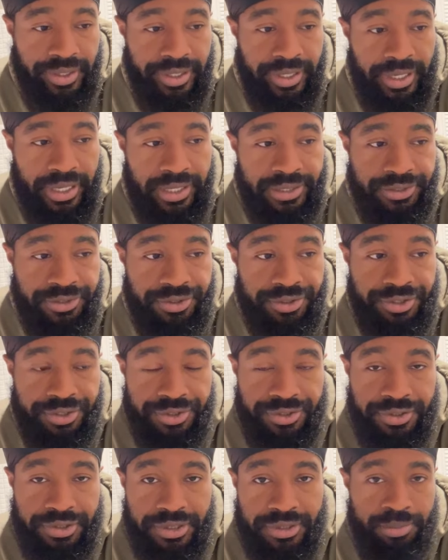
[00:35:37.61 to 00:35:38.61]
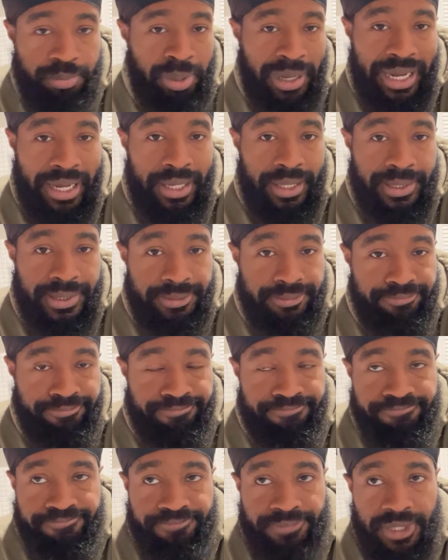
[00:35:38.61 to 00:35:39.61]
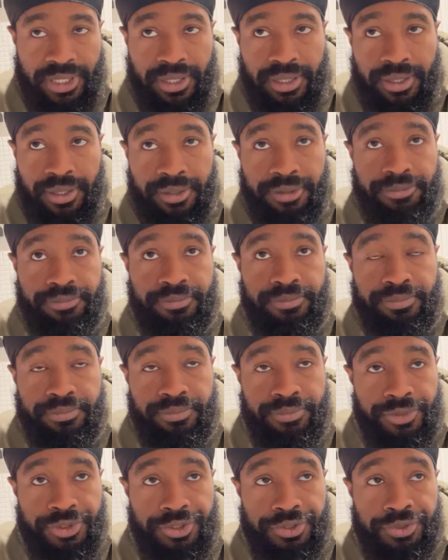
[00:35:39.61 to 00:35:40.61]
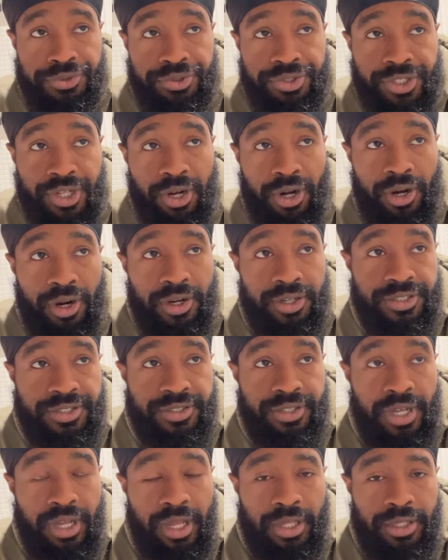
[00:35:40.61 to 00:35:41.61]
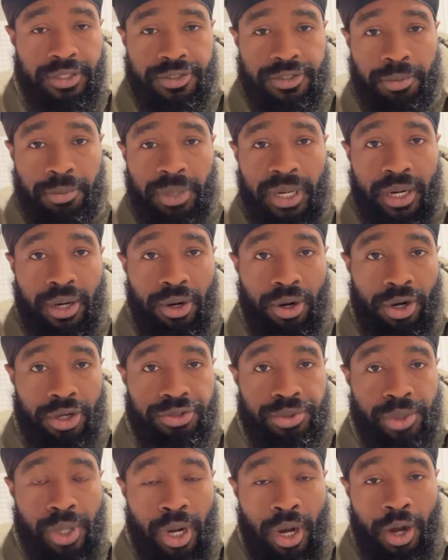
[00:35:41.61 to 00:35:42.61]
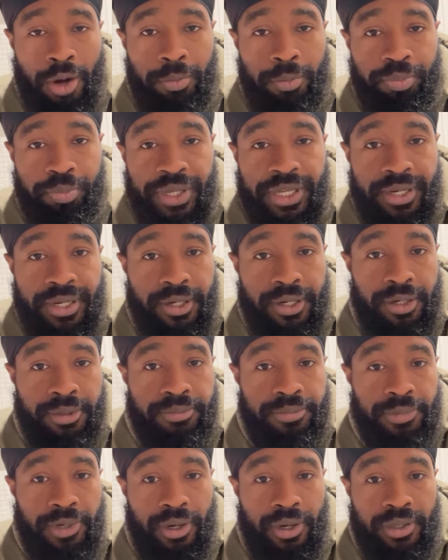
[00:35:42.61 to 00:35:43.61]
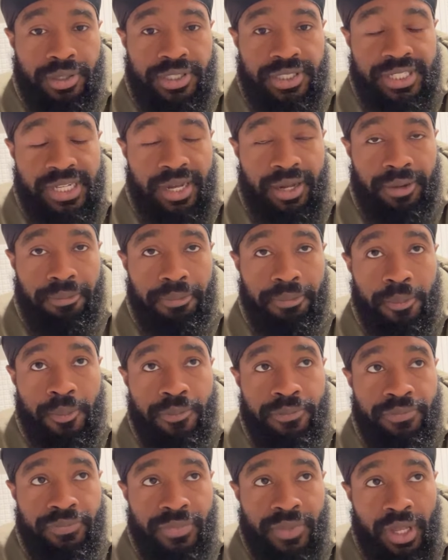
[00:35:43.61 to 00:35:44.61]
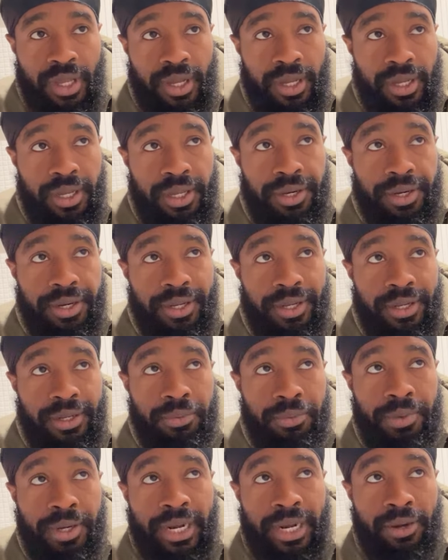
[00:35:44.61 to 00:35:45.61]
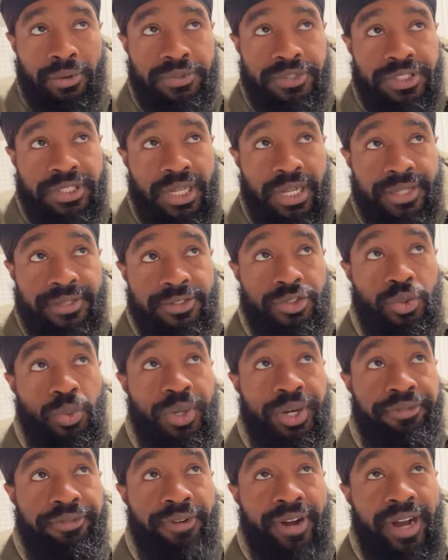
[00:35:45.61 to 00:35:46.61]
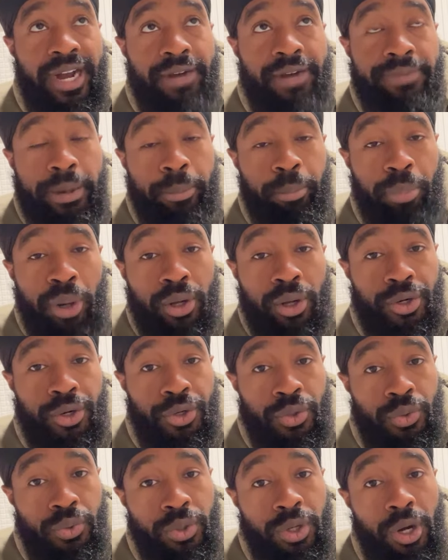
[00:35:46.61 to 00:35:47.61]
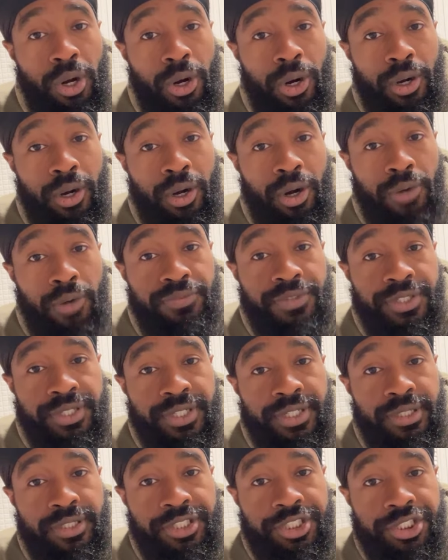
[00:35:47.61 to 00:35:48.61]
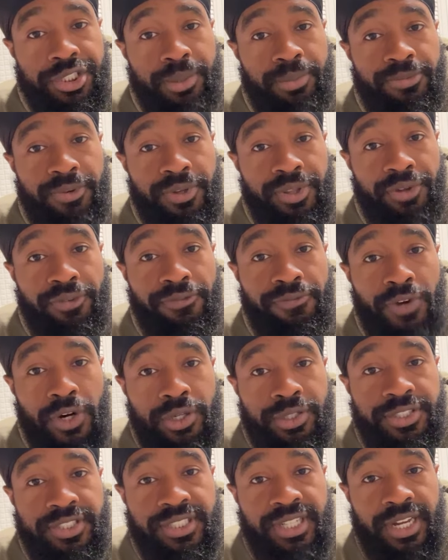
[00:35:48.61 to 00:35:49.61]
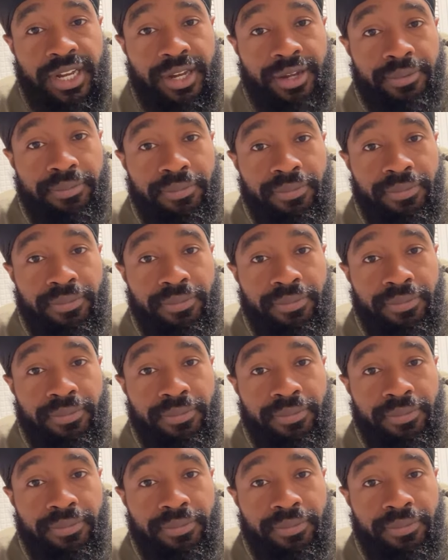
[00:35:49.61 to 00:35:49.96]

I used to just buy used cars. So my cars were all beat up all the time. And then when I was like 25, I bought a new car off the dealership for the first time.